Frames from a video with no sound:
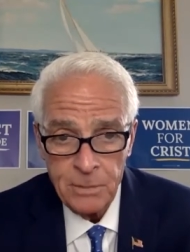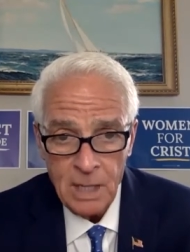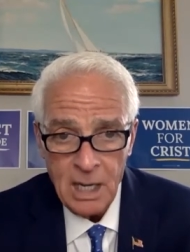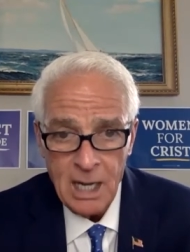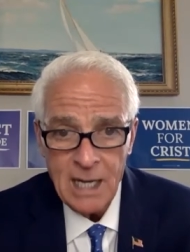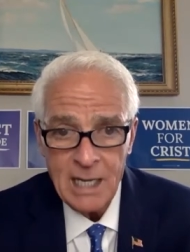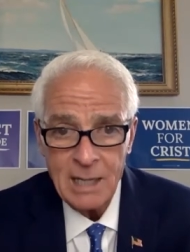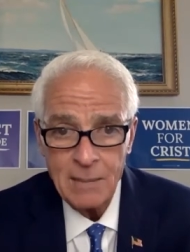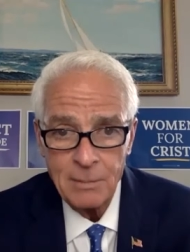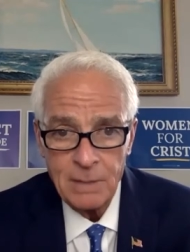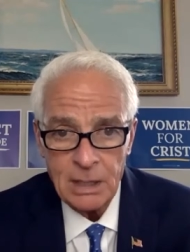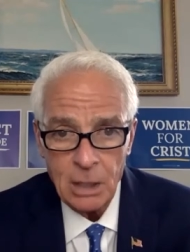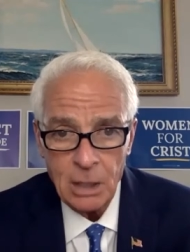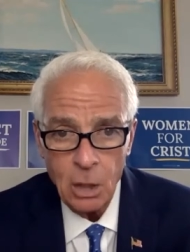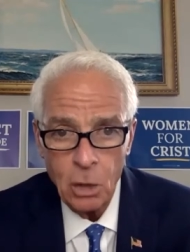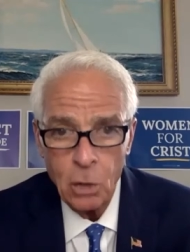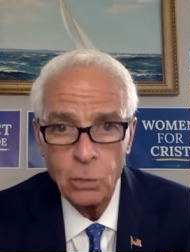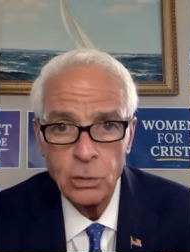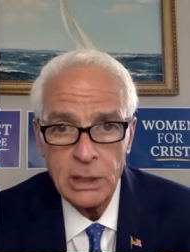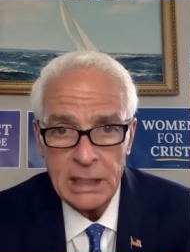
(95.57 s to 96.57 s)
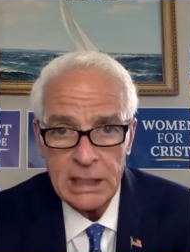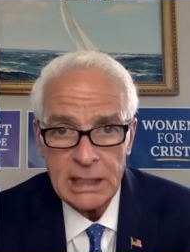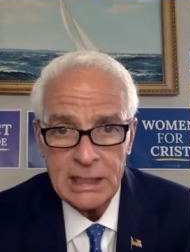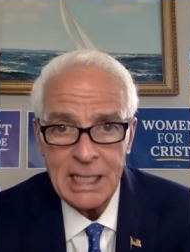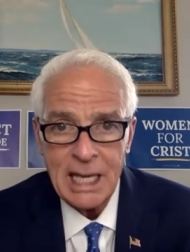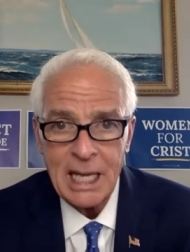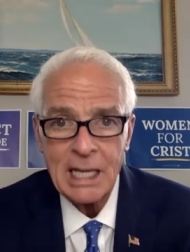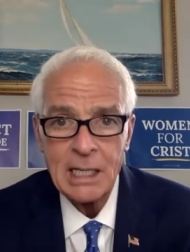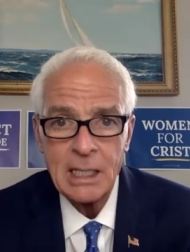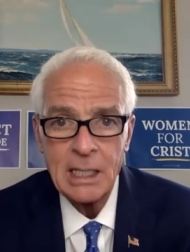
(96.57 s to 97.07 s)
I am the only
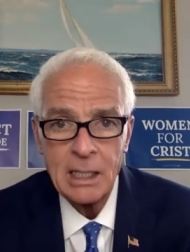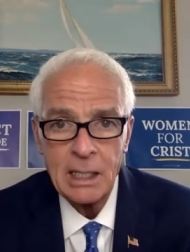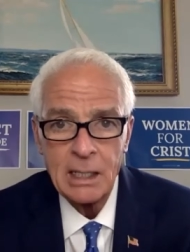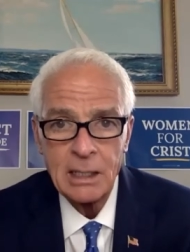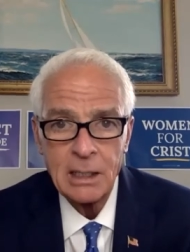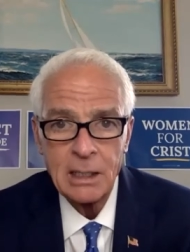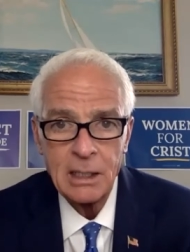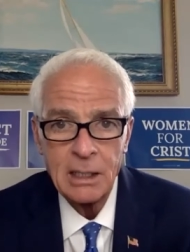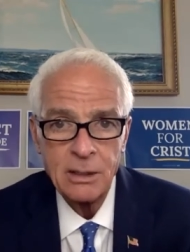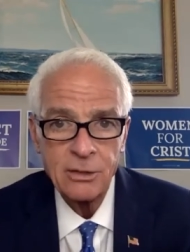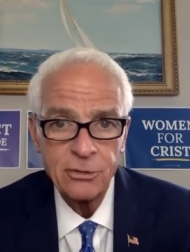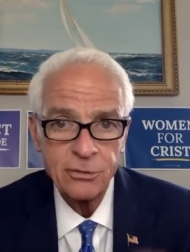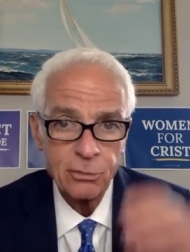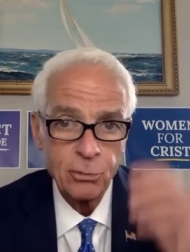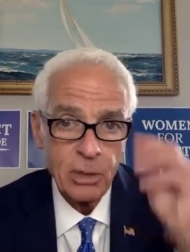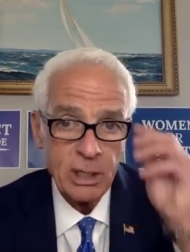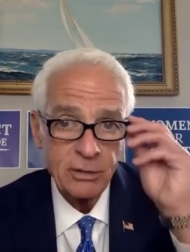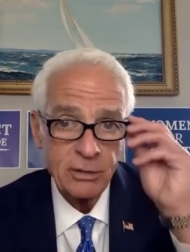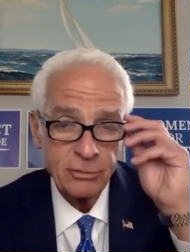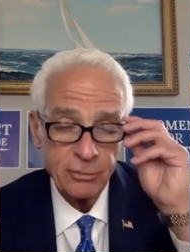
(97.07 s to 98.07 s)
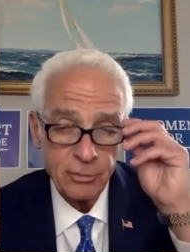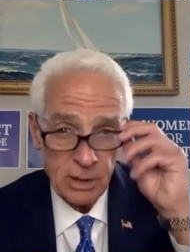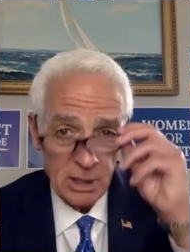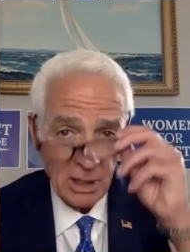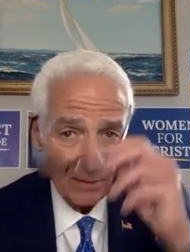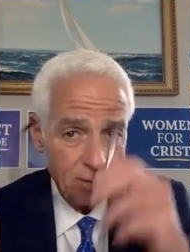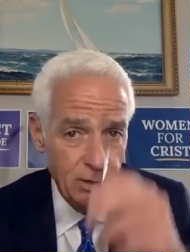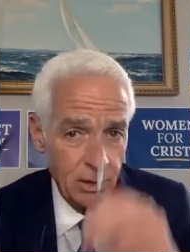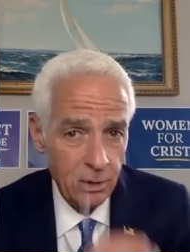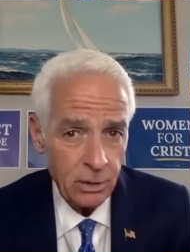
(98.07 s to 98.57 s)
candidate in this race for
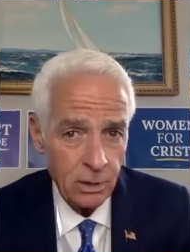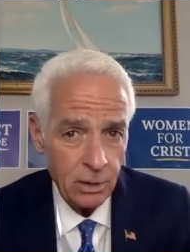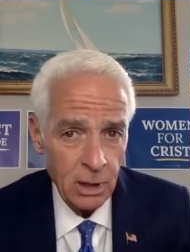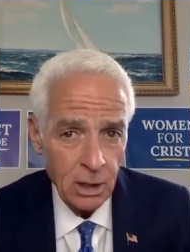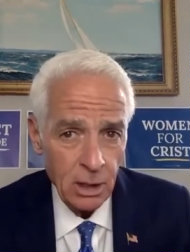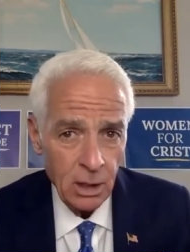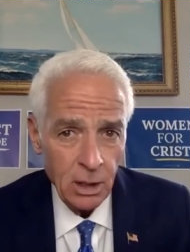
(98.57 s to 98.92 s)
governor